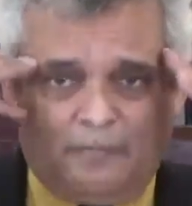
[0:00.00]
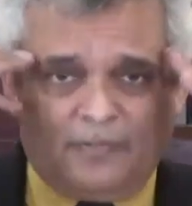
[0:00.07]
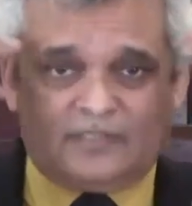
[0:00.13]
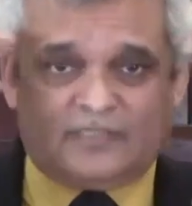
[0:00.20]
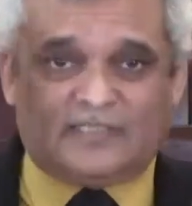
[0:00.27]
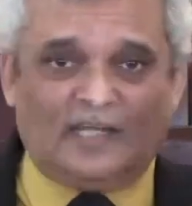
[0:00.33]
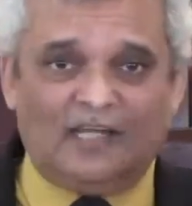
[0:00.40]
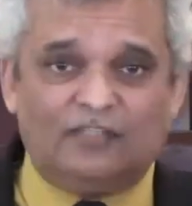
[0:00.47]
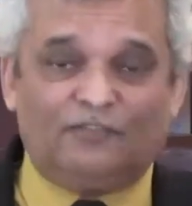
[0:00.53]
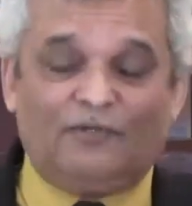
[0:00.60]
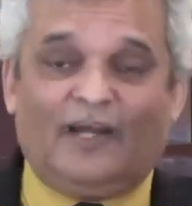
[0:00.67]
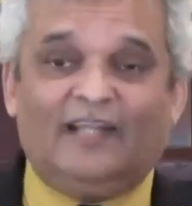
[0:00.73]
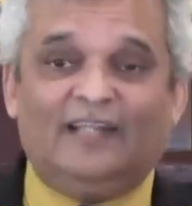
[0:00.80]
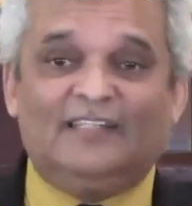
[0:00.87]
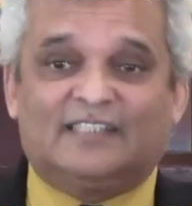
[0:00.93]
start to
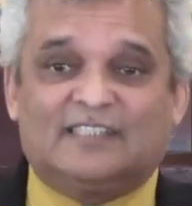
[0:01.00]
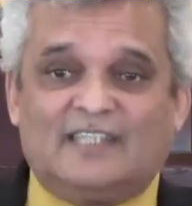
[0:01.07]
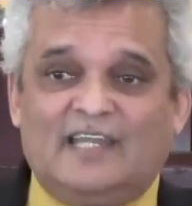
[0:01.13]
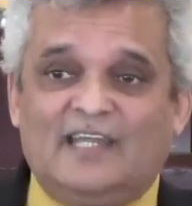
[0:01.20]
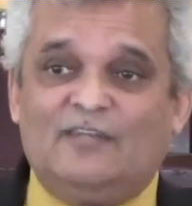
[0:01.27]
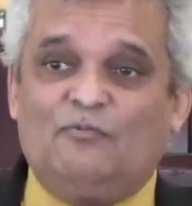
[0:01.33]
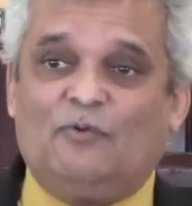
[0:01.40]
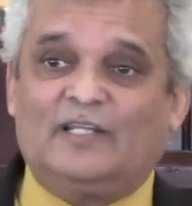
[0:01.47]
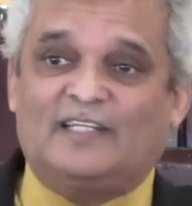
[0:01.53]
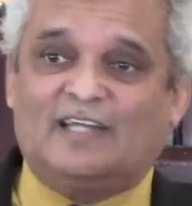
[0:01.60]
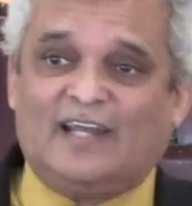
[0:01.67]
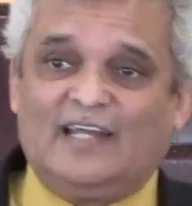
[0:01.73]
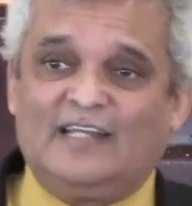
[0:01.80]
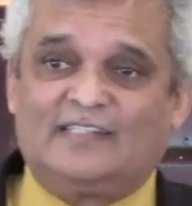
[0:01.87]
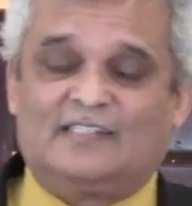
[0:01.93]
understand what
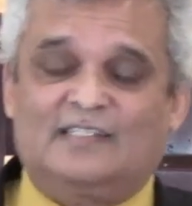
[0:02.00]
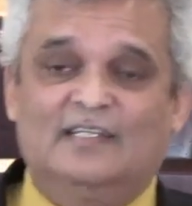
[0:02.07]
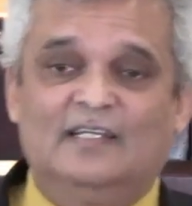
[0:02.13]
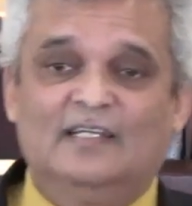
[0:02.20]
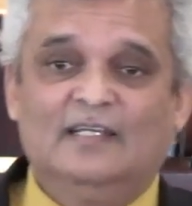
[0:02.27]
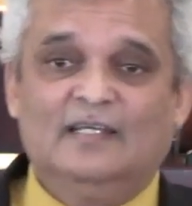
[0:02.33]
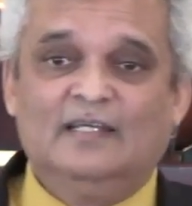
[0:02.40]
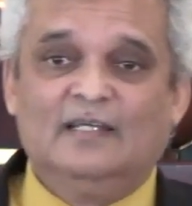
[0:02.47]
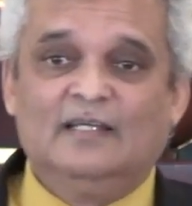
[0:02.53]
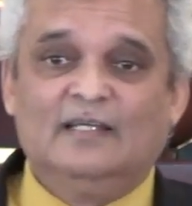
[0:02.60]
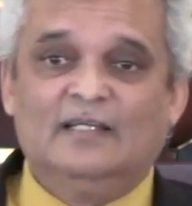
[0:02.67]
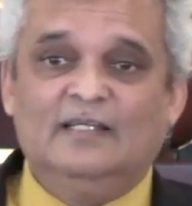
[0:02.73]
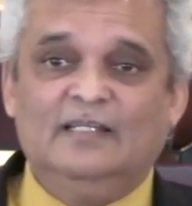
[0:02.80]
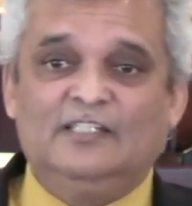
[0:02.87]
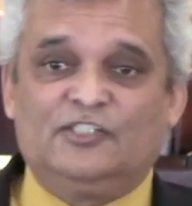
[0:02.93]
Christ
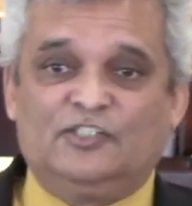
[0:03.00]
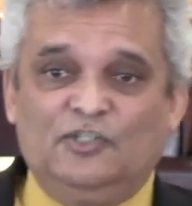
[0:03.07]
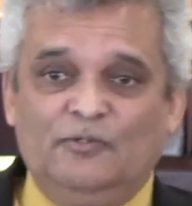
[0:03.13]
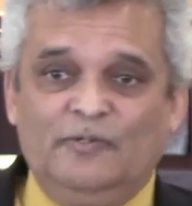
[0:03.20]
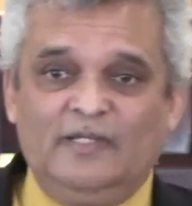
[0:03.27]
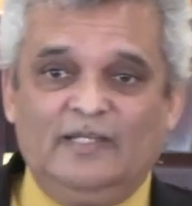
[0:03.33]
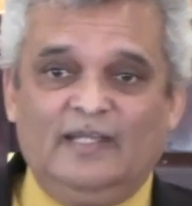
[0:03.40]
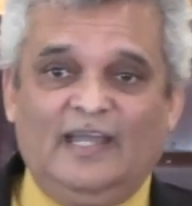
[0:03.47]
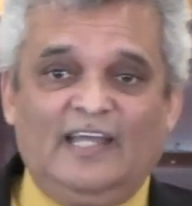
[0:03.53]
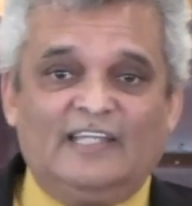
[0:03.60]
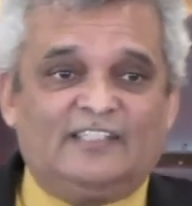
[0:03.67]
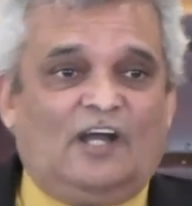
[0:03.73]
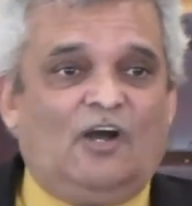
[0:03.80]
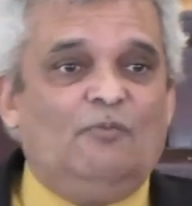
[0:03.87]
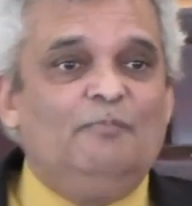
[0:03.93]
is doing
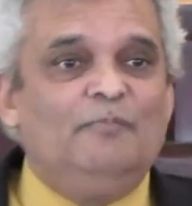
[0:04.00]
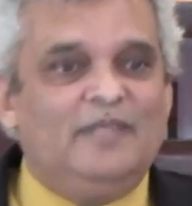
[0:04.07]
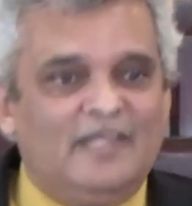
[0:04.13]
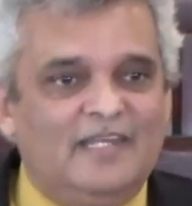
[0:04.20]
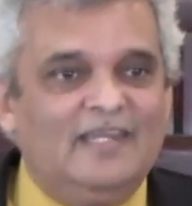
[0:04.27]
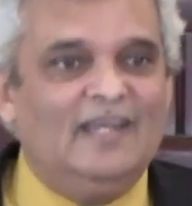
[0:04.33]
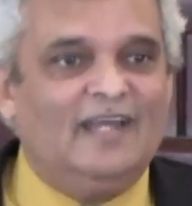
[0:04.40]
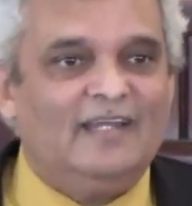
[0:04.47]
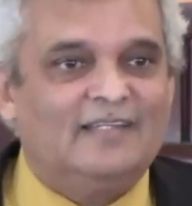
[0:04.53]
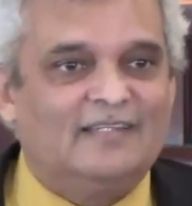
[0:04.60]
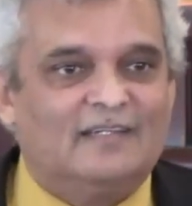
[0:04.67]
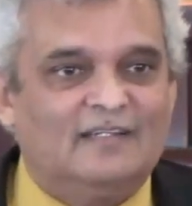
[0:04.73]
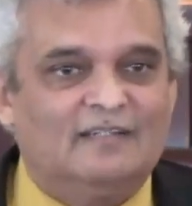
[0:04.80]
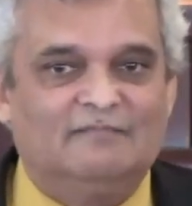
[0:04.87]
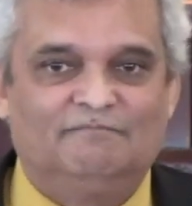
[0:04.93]
as our
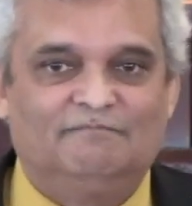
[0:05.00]
mediator,